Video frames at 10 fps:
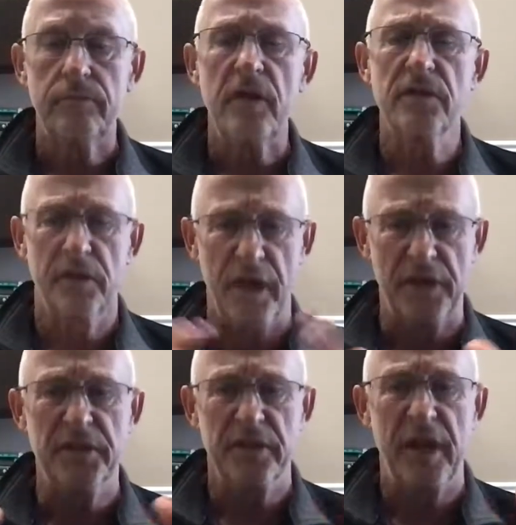So
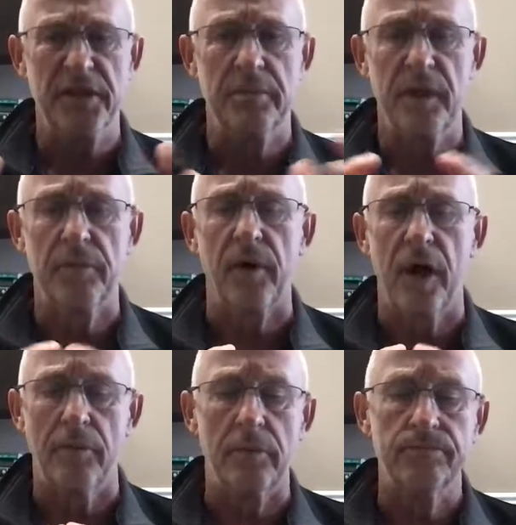that's a big
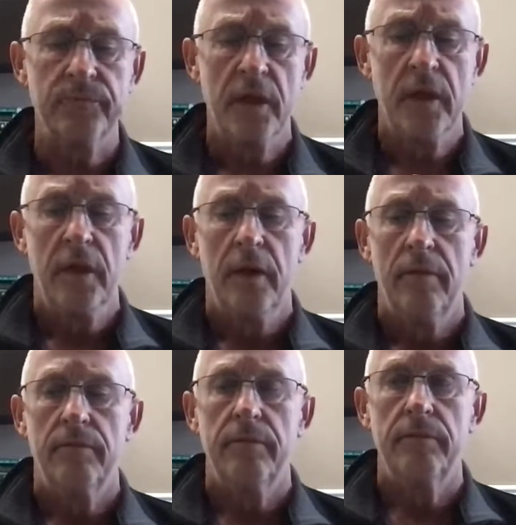problem.
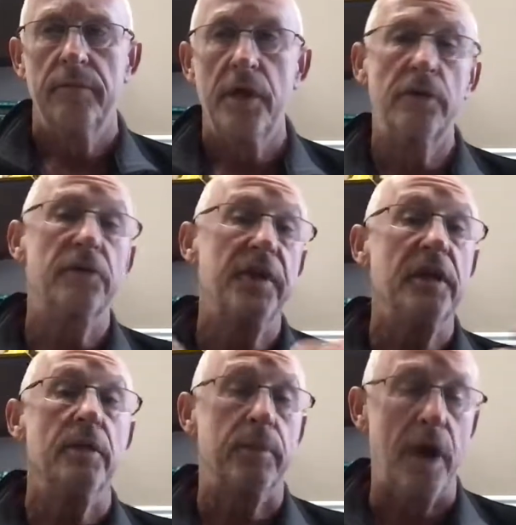The other thing
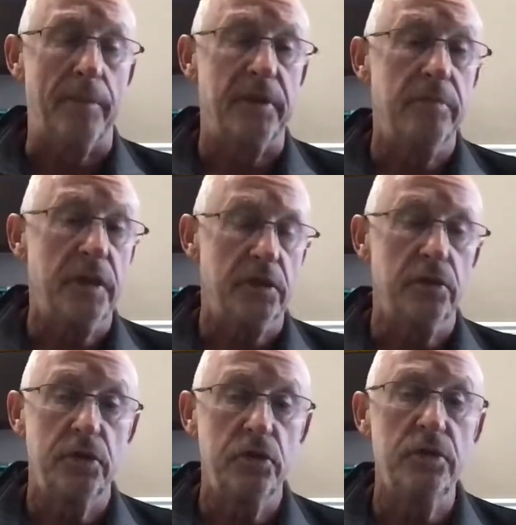that prompted me to
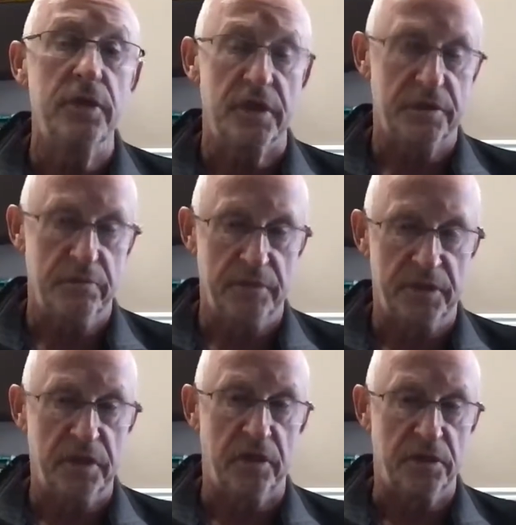do this
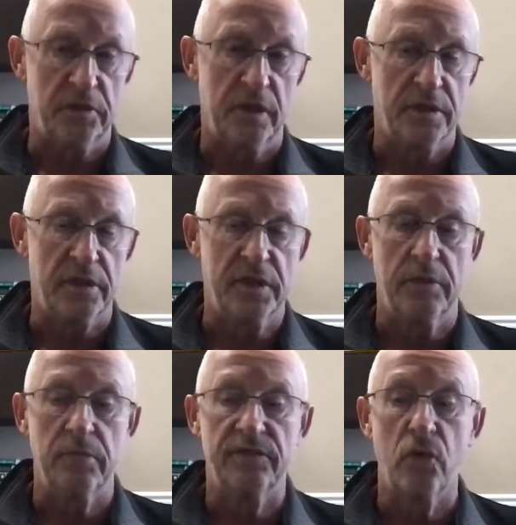discussion, as I
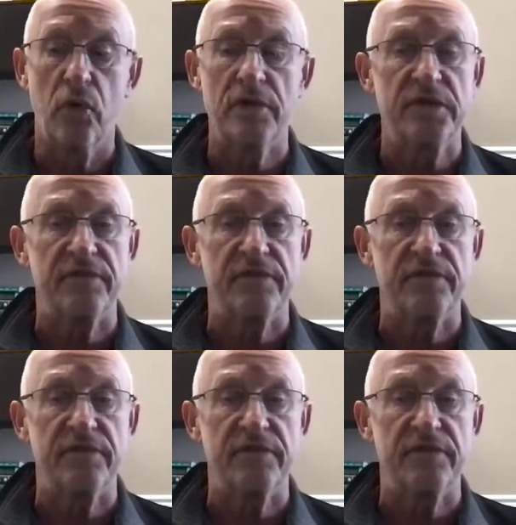said before, is the